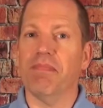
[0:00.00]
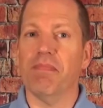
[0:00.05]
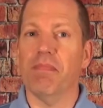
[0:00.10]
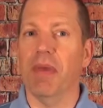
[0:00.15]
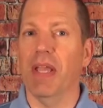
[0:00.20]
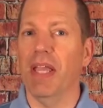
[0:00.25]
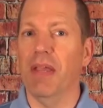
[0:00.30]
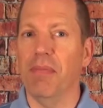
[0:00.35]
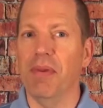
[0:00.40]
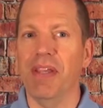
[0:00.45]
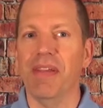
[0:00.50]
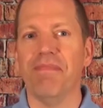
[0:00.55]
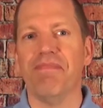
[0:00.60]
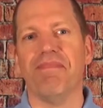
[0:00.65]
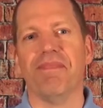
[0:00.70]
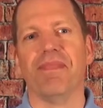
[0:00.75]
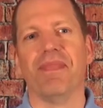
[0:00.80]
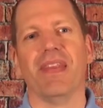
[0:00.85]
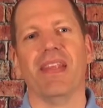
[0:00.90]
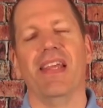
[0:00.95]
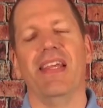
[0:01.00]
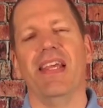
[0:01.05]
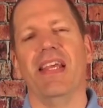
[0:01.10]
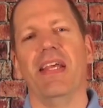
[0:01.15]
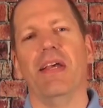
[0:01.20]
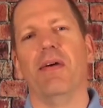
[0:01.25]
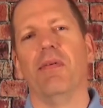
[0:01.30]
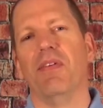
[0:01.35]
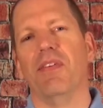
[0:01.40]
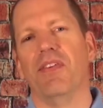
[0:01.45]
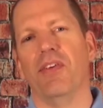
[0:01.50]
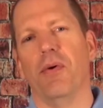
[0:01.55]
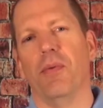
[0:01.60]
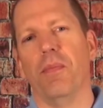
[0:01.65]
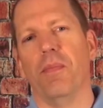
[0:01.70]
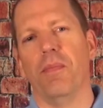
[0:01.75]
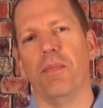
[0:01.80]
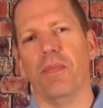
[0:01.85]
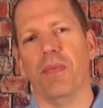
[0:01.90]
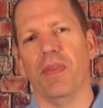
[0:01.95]
Maybe.
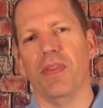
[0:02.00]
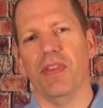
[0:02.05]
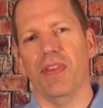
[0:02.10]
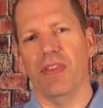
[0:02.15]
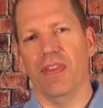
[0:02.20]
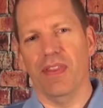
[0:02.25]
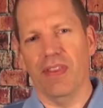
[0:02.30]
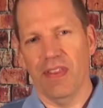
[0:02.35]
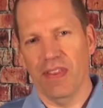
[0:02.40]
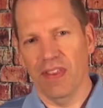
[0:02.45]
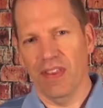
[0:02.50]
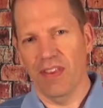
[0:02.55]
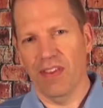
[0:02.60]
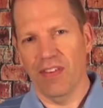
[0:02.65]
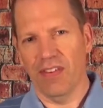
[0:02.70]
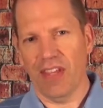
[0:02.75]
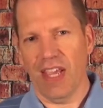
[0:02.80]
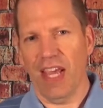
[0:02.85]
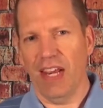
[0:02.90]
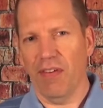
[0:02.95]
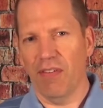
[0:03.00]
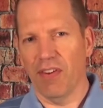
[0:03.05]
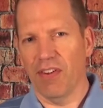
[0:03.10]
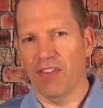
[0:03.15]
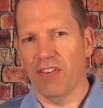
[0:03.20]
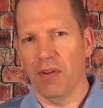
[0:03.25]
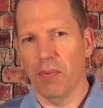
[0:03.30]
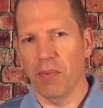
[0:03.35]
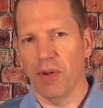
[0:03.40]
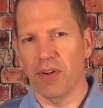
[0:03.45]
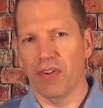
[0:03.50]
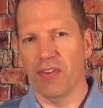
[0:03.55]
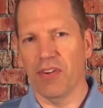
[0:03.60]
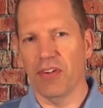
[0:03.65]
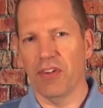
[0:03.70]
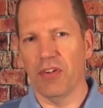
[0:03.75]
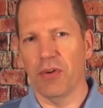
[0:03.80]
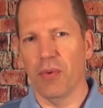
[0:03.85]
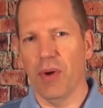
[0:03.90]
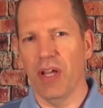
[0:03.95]
So it's kind of a similar
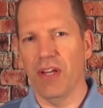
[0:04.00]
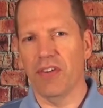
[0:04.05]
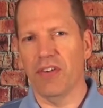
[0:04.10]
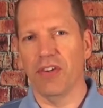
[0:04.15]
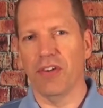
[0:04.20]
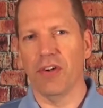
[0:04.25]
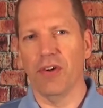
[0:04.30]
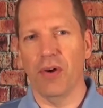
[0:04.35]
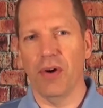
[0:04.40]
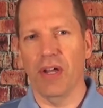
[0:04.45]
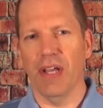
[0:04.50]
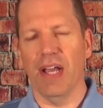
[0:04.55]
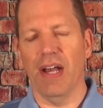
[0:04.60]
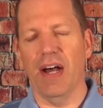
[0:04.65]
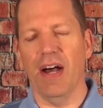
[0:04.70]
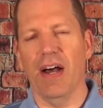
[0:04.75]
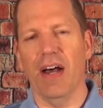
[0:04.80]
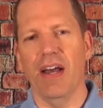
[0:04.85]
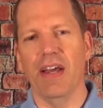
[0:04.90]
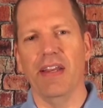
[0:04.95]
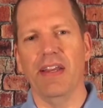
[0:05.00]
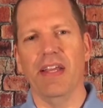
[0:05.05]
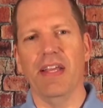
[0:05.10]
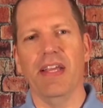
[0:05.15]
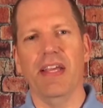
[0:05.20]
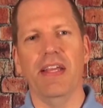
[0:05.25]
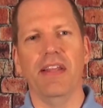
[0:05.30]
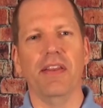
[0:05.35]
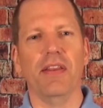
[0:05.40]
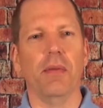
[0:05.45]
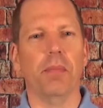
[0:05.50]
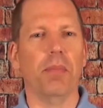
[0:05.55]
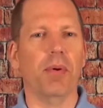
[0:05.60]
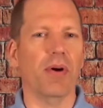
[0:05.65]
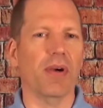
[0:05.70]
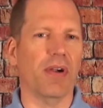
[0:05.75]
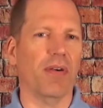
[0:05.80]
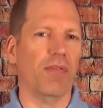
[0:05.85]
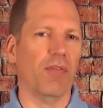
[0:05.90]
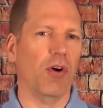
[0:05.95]
situation going on in the
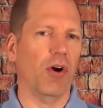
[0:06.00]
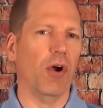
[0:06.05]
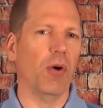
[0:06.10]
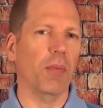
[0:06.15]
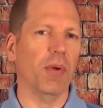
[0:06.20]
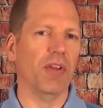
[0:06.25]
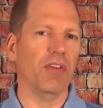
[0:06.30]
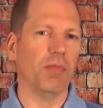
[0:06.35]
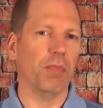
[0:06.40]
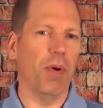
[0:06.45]
book of Romans.